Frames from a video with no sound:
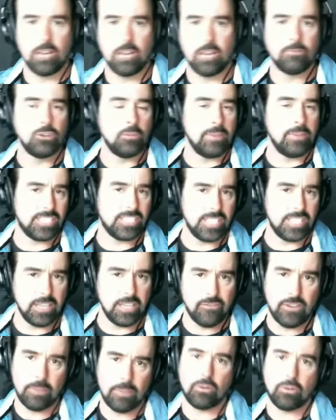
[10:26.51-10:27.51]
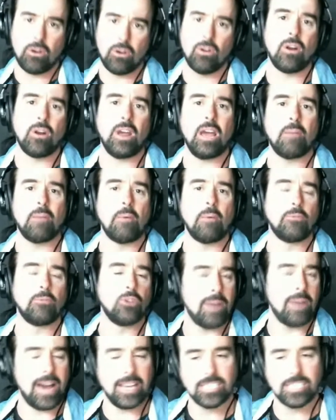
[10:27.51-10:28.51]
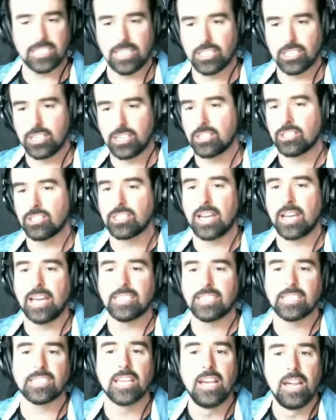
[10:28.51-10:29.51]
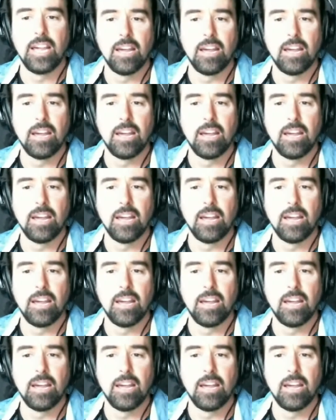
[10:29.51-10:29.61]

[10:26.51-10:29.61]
I'm doing my Sing Fit program. I'm doing my isolation exercises.